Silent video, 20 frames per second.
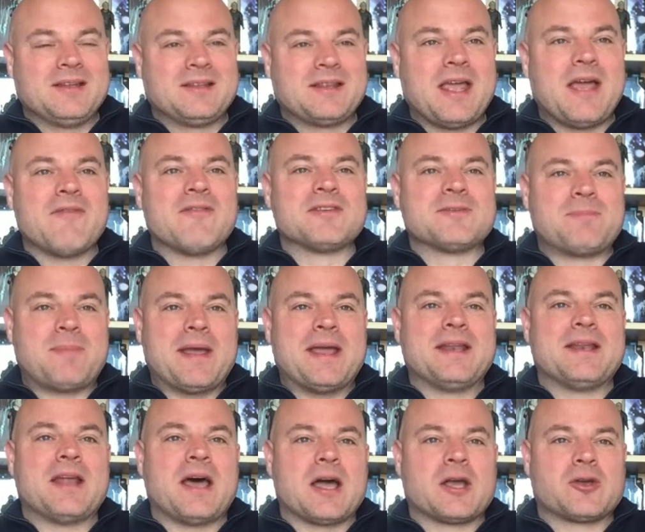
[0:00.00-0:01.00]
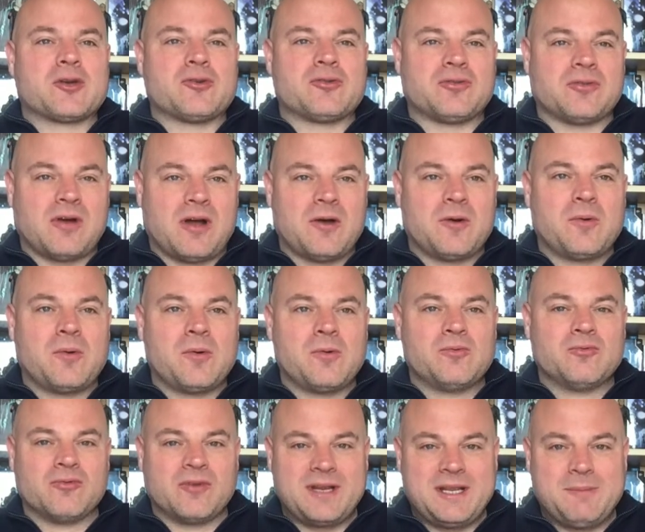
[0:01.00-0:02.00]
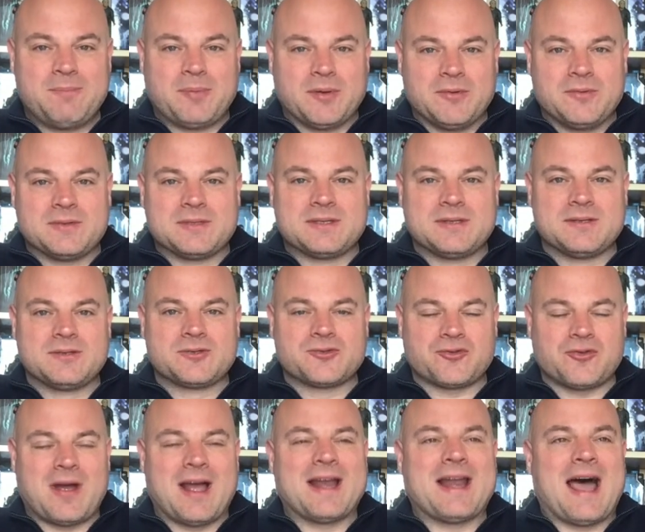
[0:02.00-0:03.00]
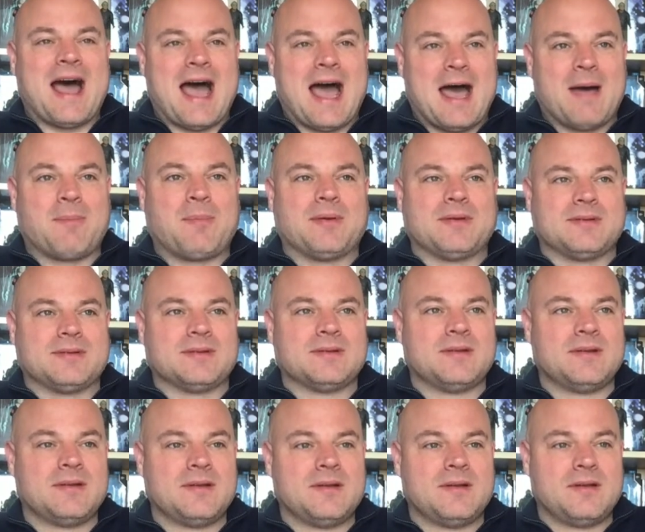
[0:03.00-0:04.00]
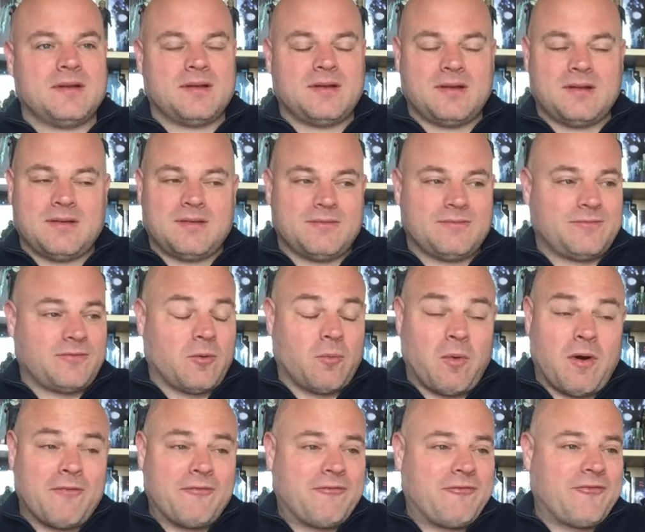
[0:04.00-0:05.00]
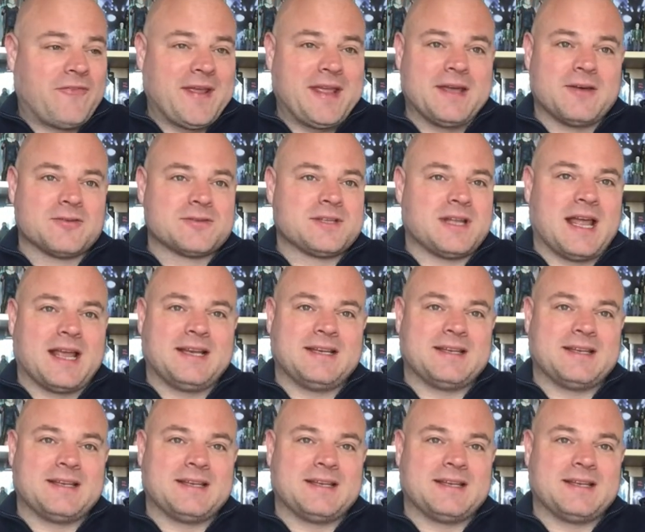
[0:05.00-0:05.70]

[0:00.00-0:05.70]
there has been a Crow reboot trying to happen for what feels like